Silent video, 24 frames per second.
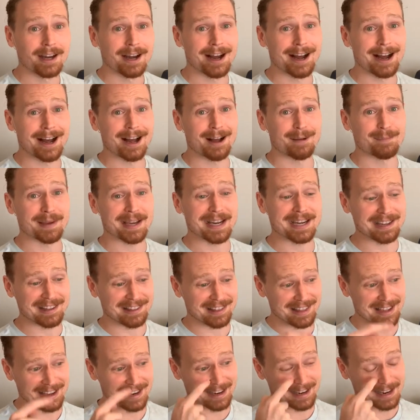
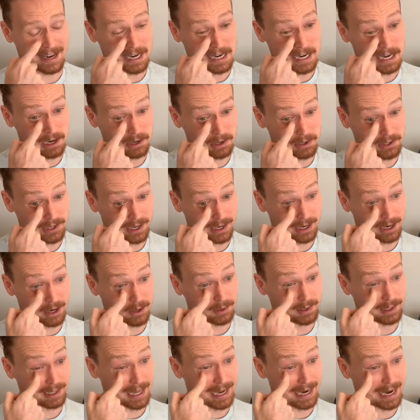Anything in here is going to go
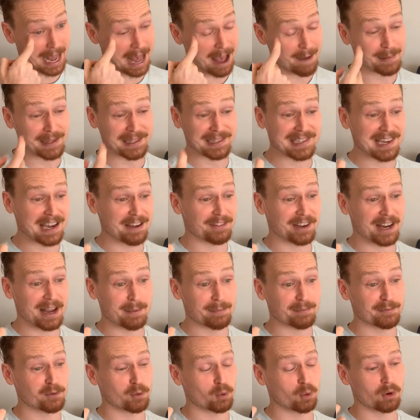to, like, I've been saving
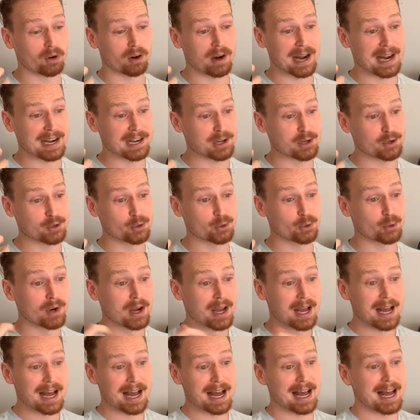up for a new
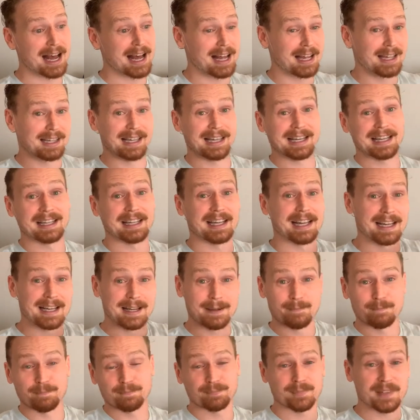like
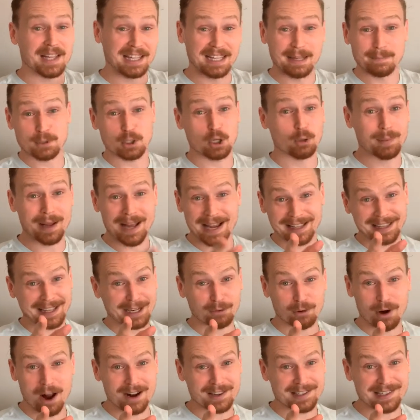elliptical bike
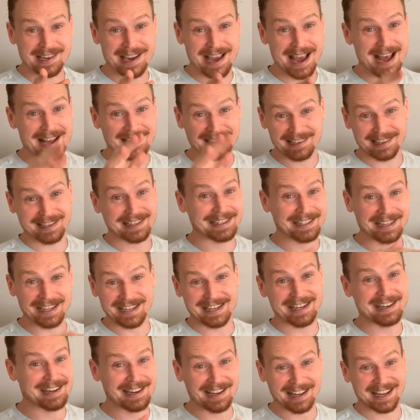like Roxy has, like
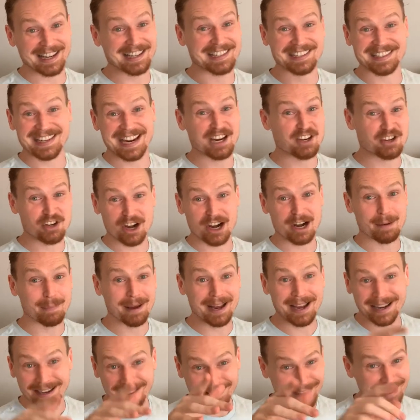a stationary
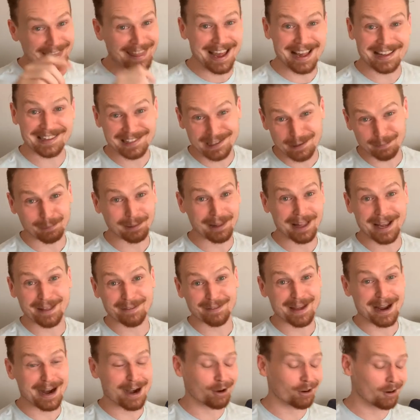bike. That's the plan
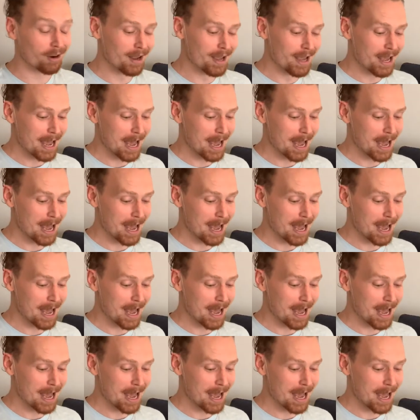there.